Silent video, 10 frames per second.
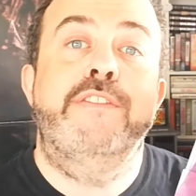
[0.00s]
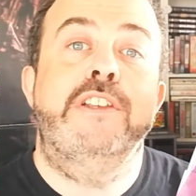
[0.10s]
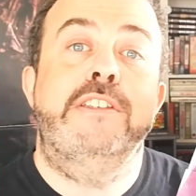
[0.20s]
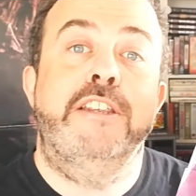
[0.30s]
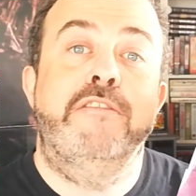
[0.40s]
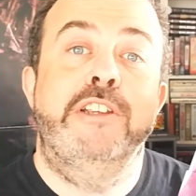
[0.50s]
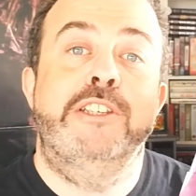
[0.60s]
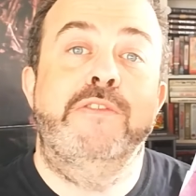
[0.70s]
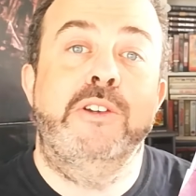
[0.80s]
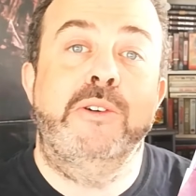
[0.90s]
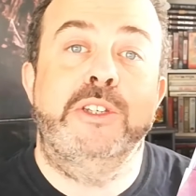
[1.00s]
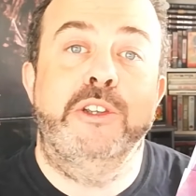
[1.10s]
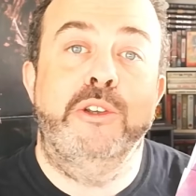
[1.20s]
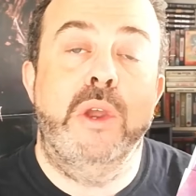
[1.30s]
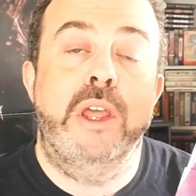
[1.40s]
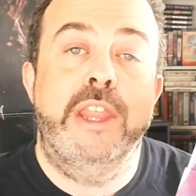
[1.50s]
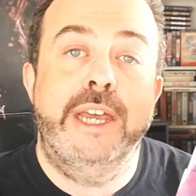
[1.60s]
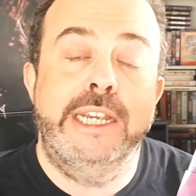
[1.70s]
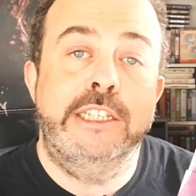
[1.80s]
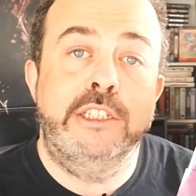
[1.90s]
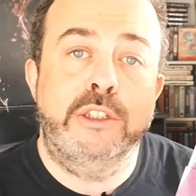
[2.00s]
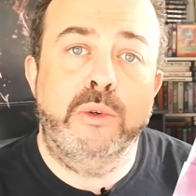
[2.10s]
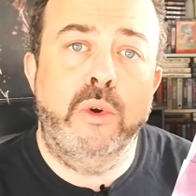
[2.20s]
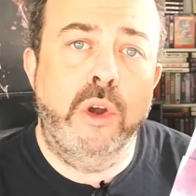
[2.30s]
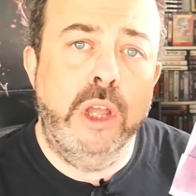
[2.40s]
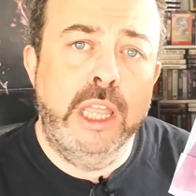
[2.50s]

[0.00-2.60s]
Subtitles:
ever series of Doctor Who that I saw